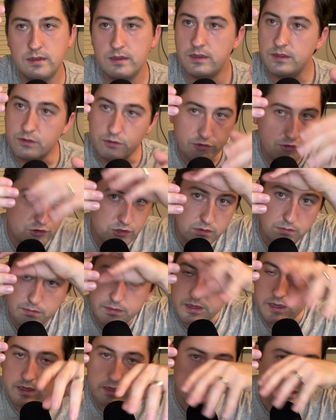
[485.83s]
There shouldn't
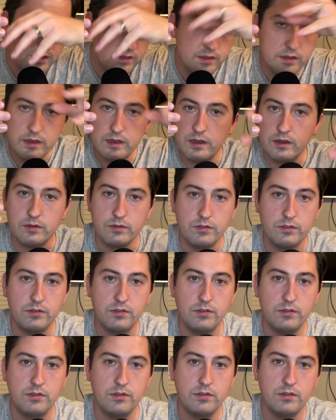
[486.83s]
be anything
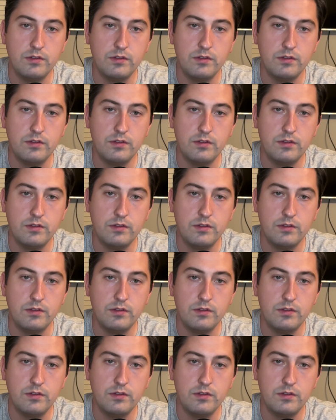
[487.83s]
else